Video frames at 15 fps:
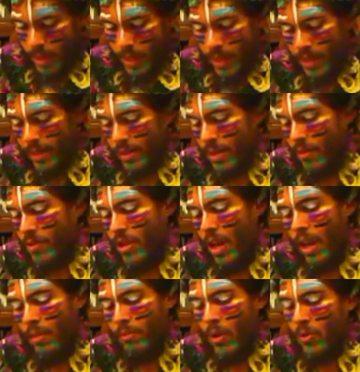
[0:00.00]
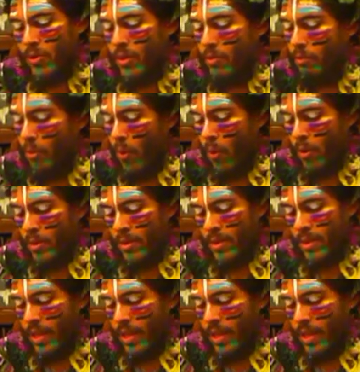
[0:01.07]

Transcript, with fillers: It is of the utmost importance